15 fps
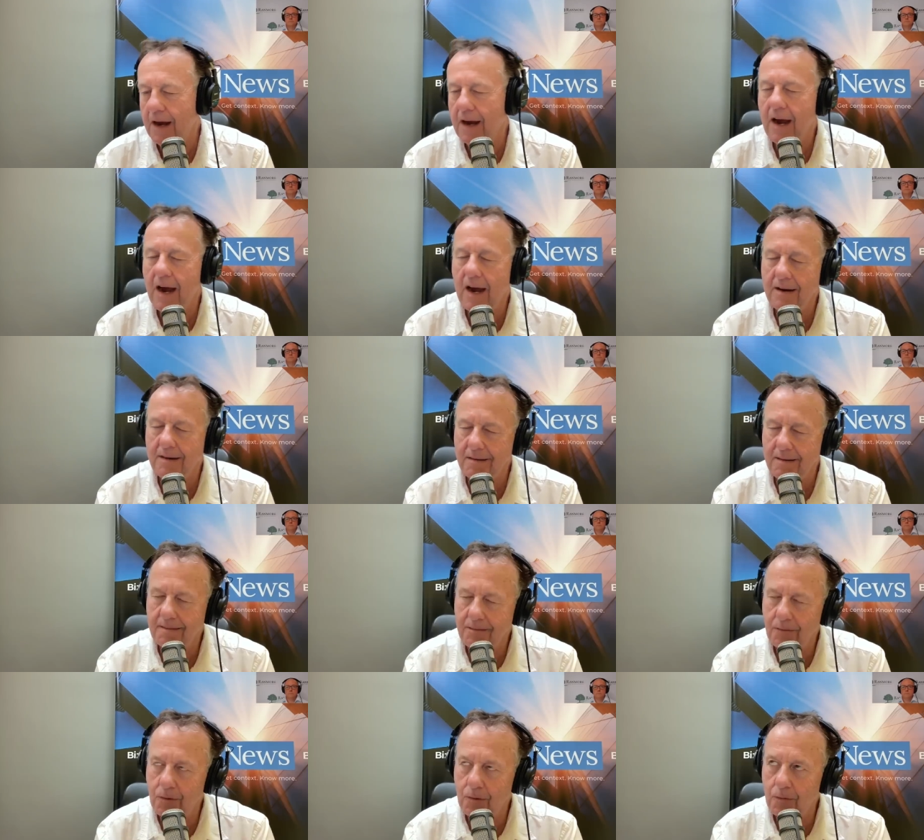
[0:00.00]
uh
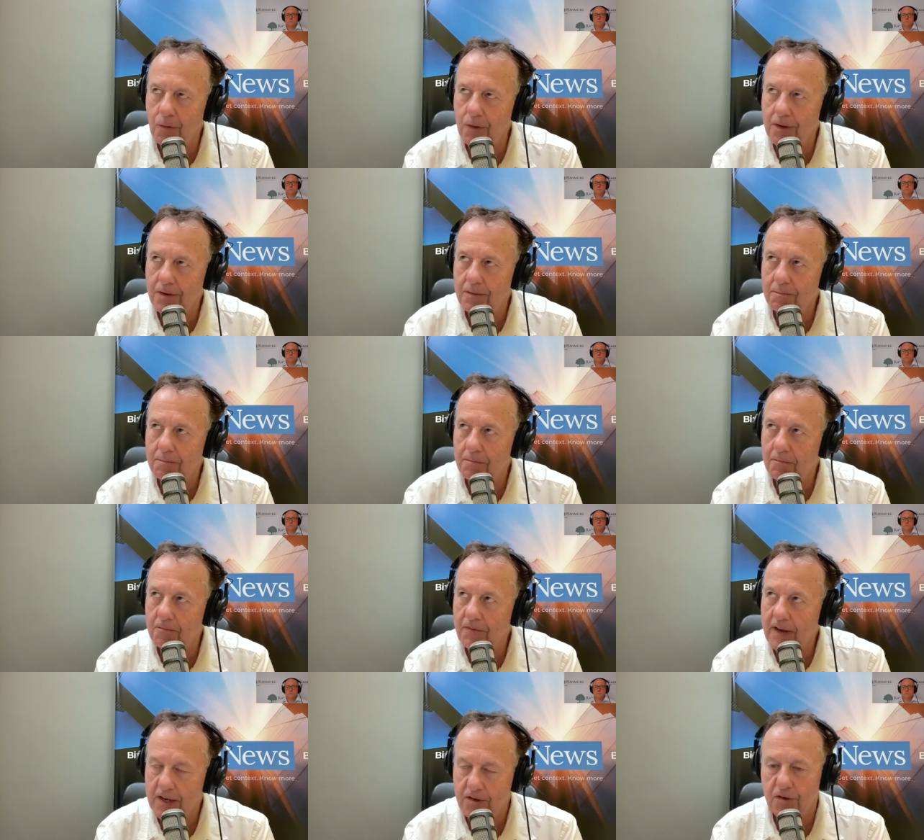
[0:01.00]
or weren't
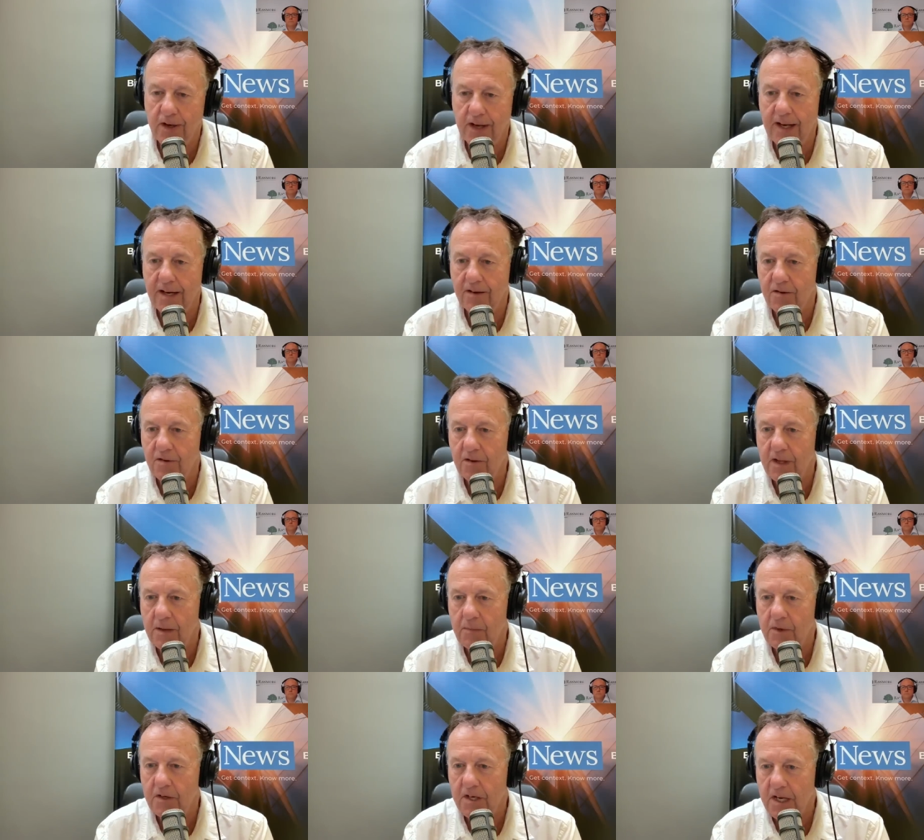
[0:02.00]
factoring into their
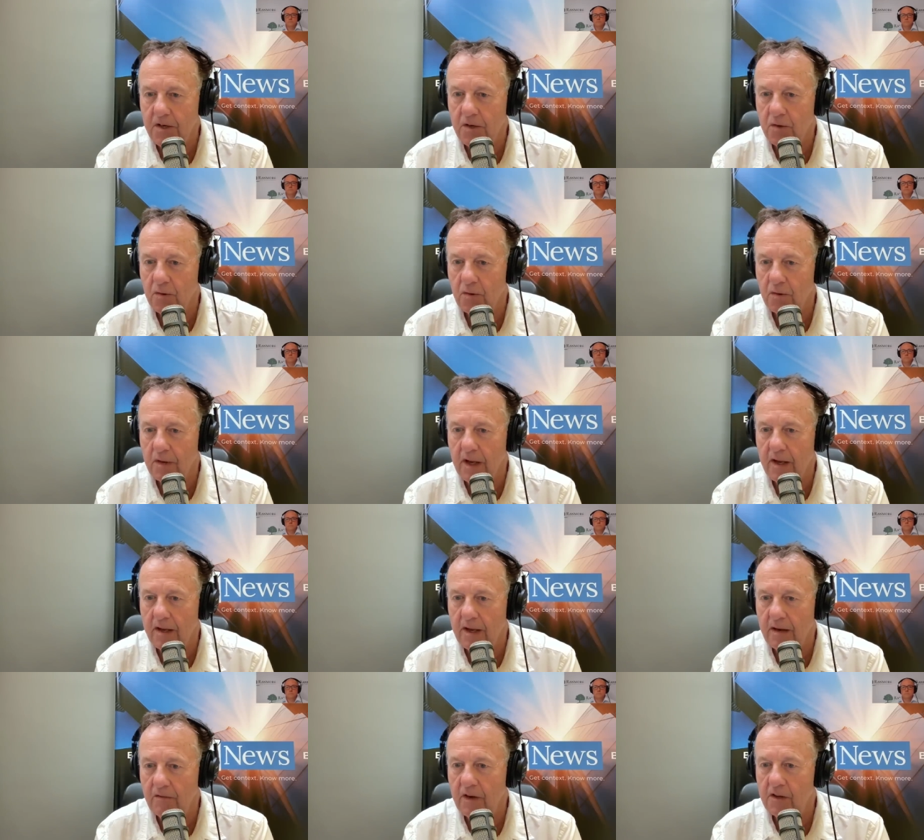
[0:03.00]
potential uh,
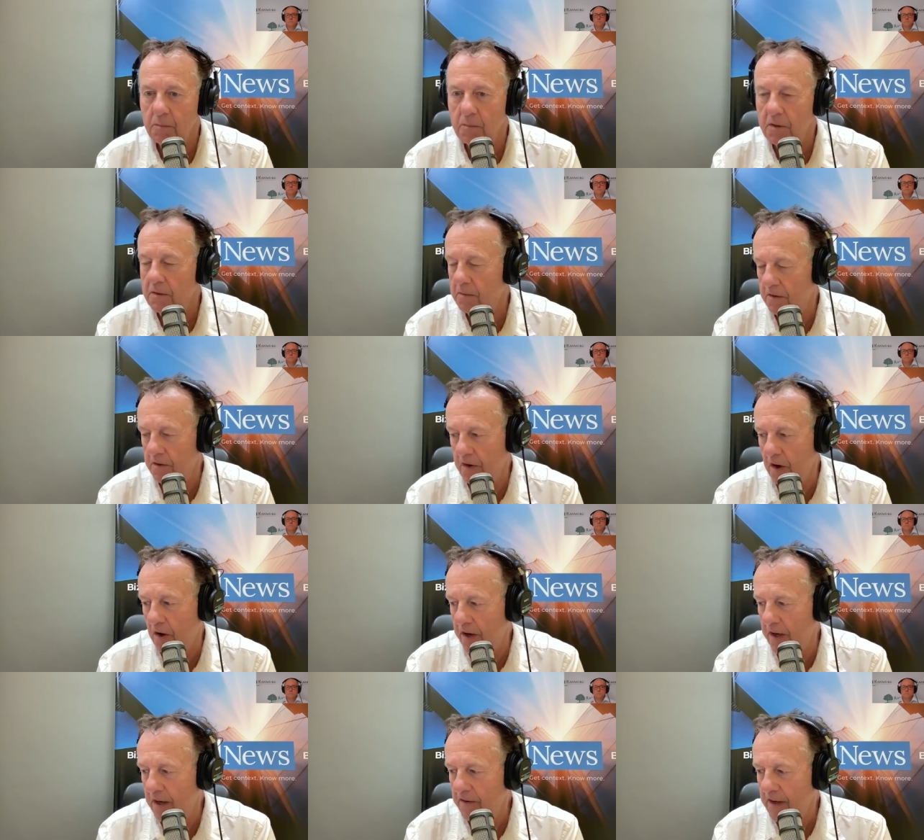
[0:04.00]
investment
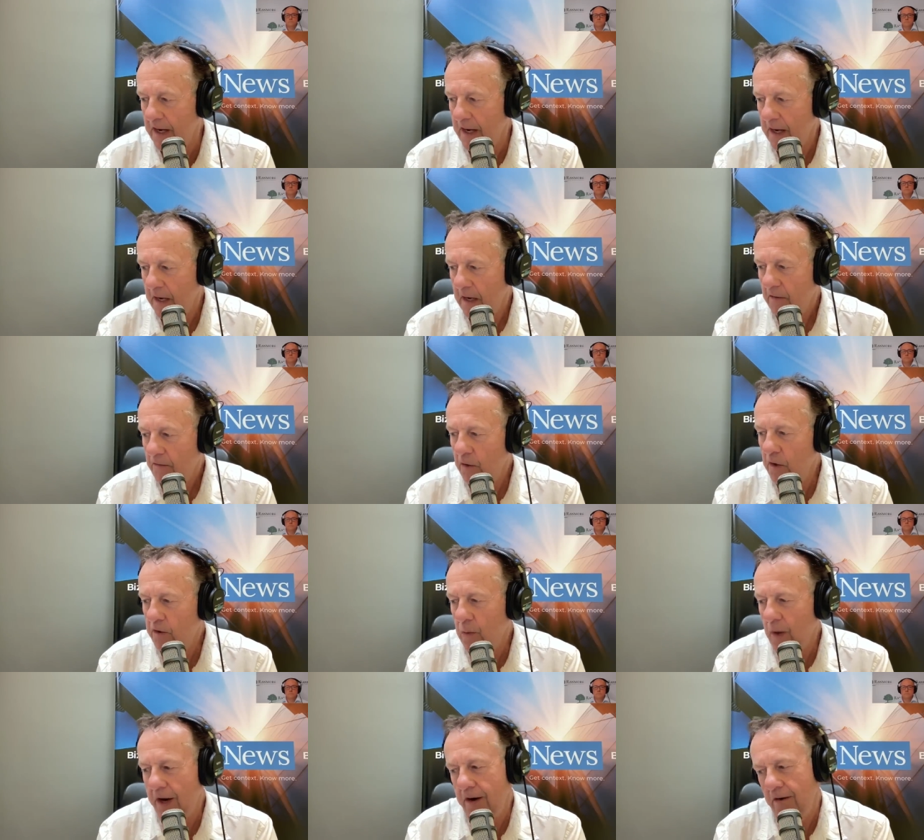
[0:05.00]
scenarios. First
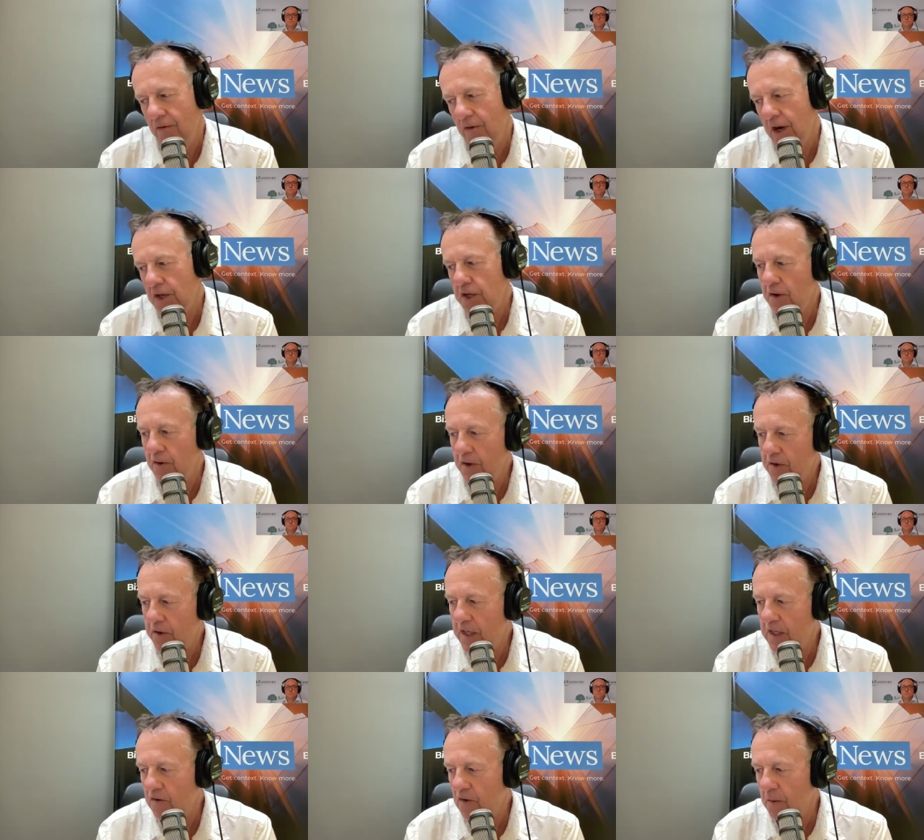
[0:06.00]
one, Russia
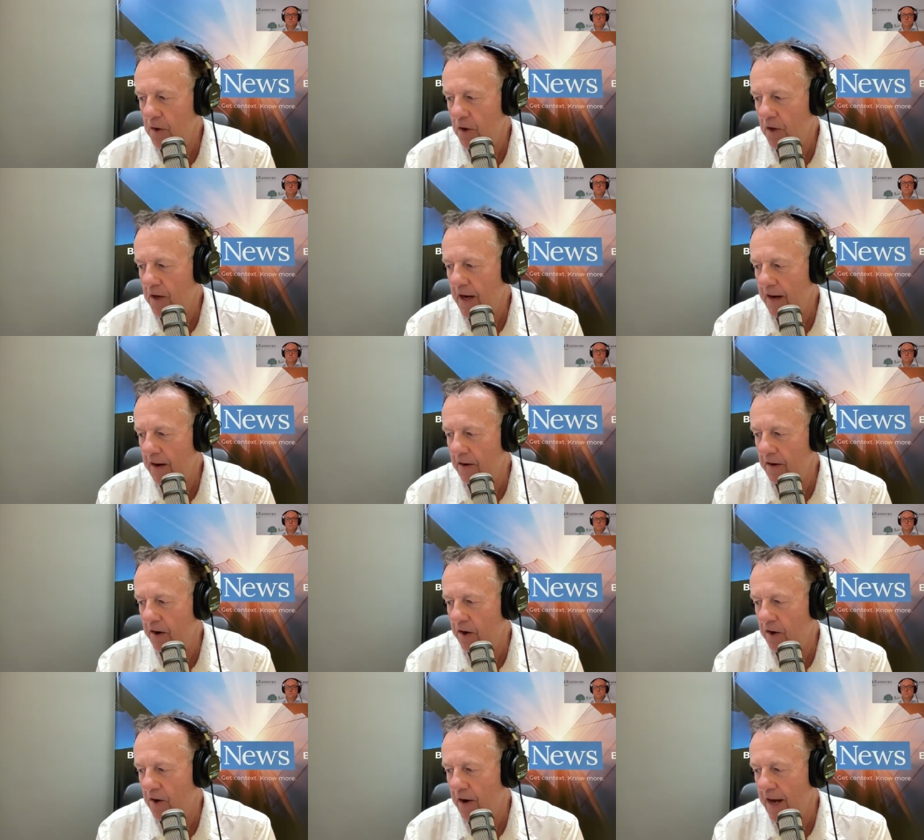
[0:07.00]
retreats from UK
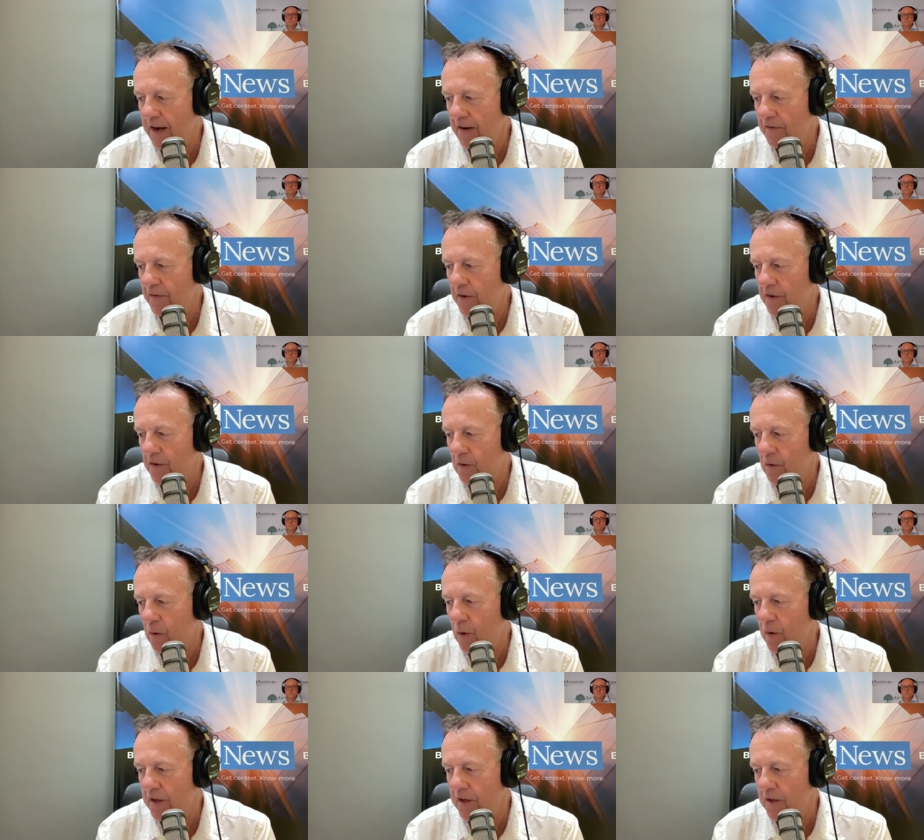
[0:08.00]
Ukraine first
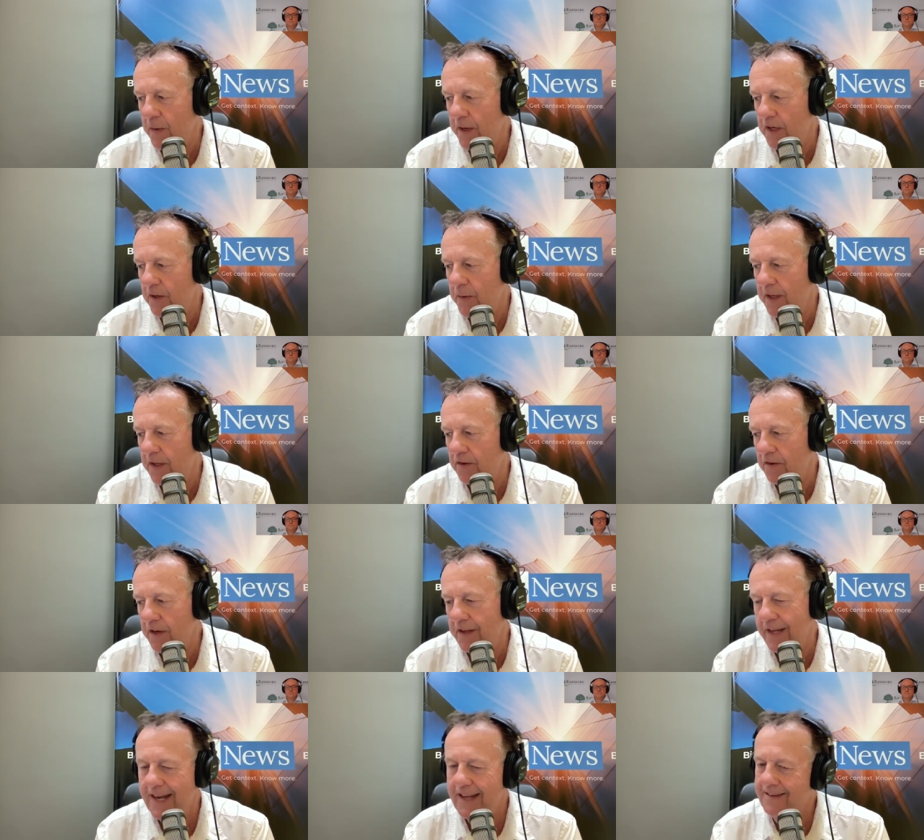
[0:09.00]
quarter 2023.
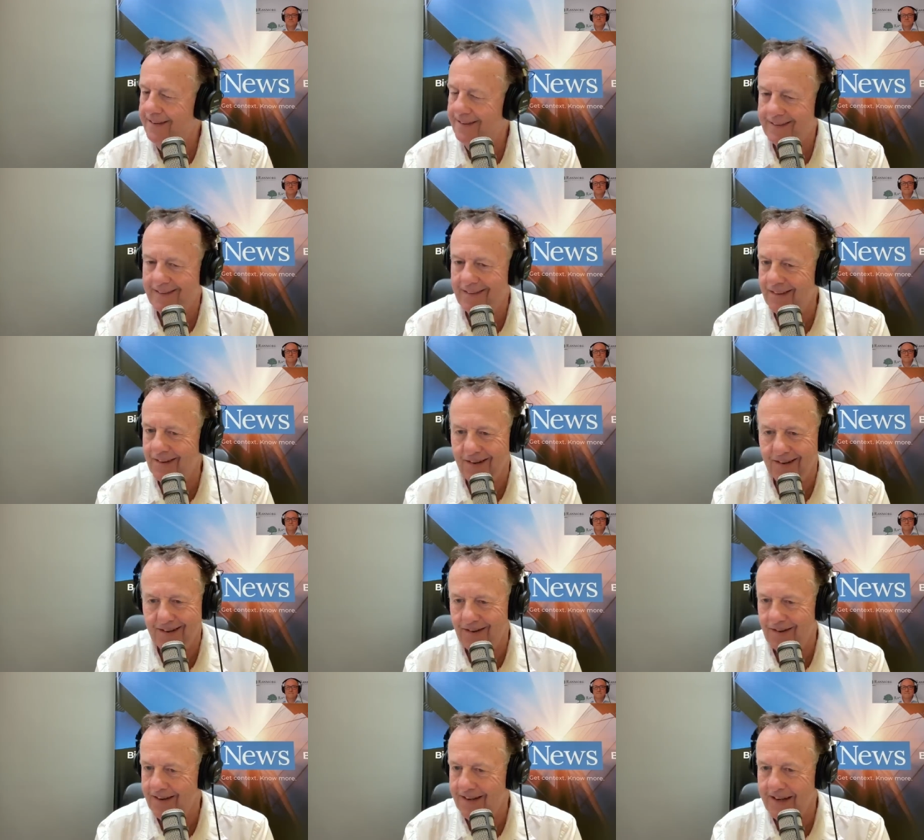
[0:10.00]
That's not
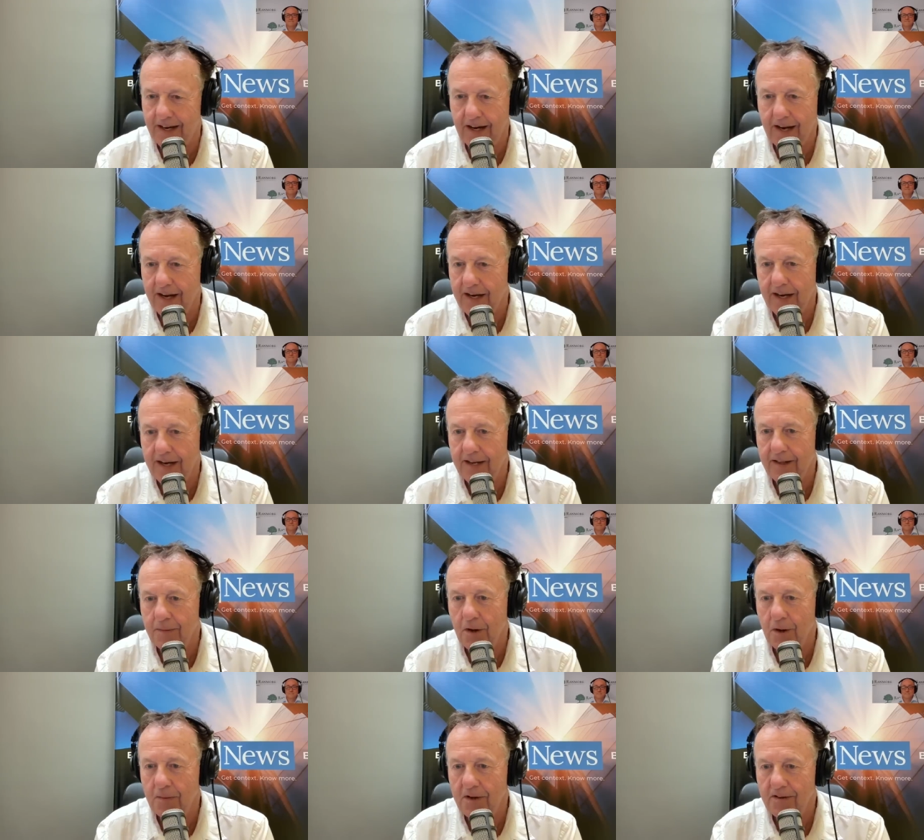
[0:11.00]
looking likely at the
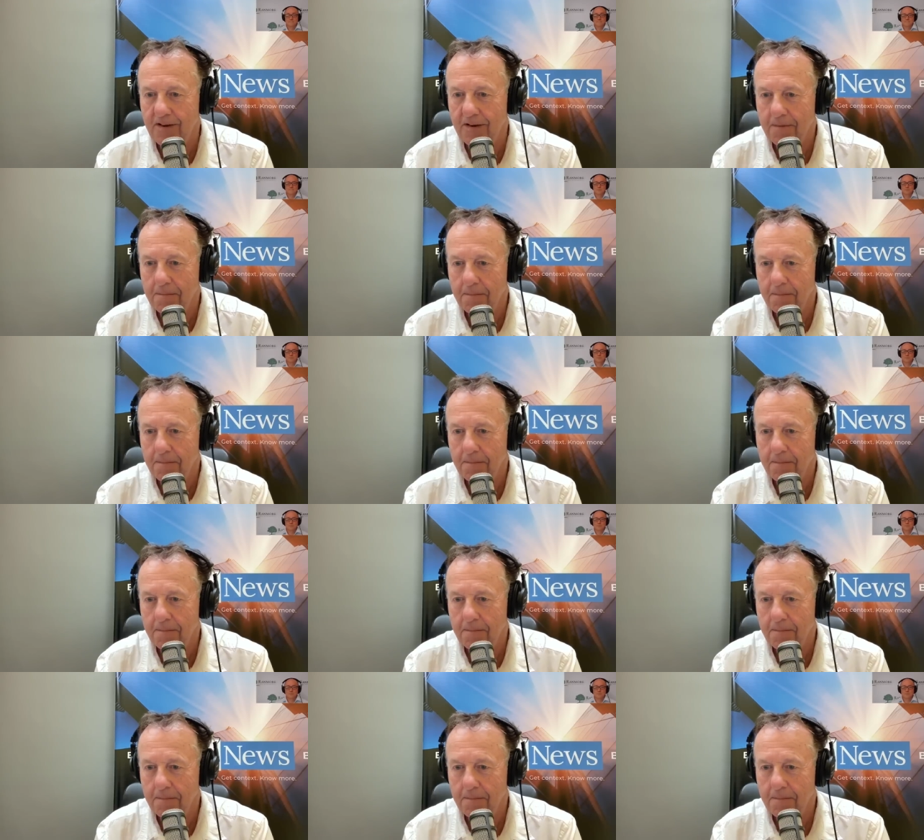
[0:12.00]
moment, is it?